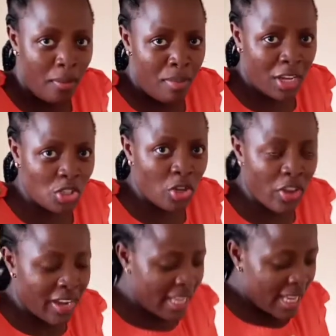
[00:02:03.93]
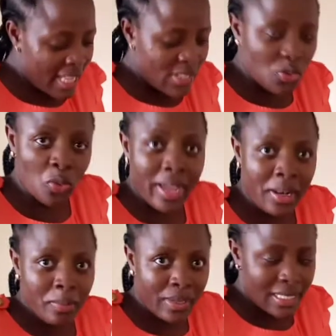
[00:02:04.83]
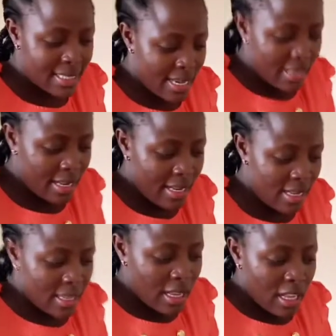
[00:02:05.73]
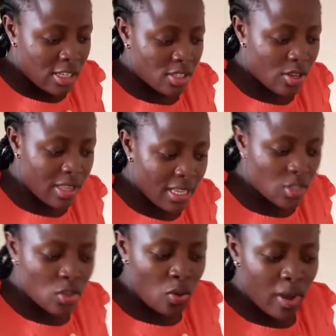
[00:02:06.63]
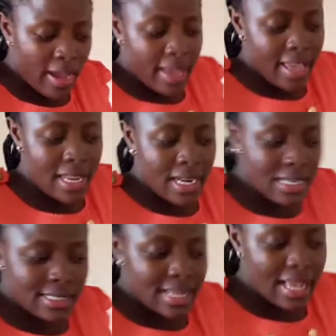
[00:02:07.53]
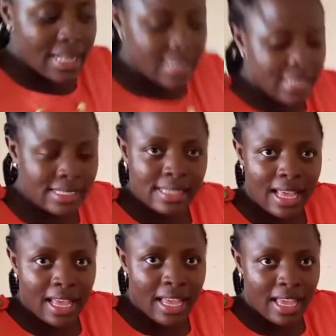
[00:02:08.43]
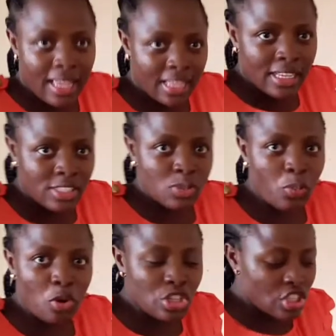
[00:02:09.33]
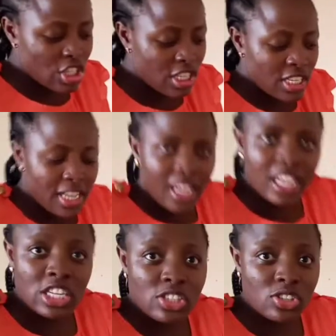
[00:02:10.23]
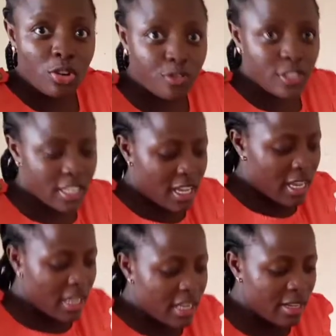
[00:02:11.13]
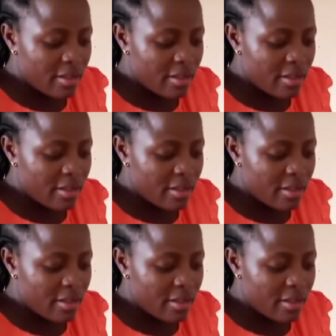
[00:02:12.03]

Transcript: Make sure your cake is well beaten so that your end result is a spongy and soft cake.